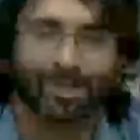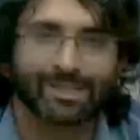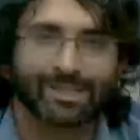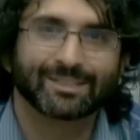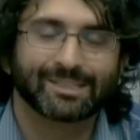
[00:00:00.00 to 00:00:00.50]

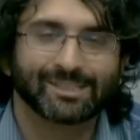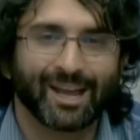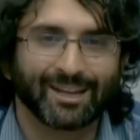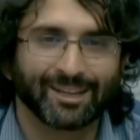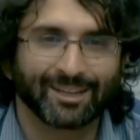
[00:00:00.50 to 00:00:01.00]

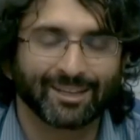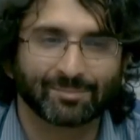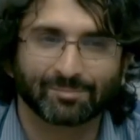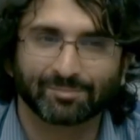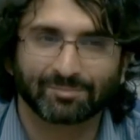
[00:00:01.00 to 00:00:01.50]
designing a
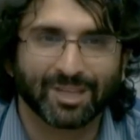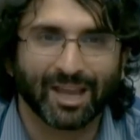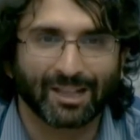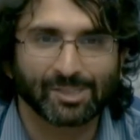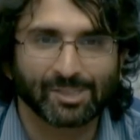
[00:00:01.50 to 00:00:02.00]

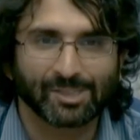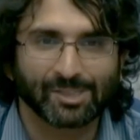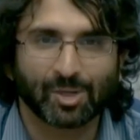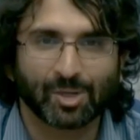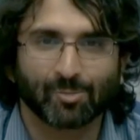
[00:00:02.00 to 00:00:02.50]
telescope
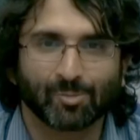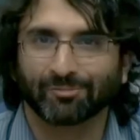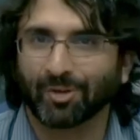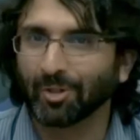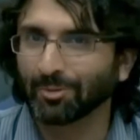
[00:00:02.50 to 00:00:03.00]
something you've always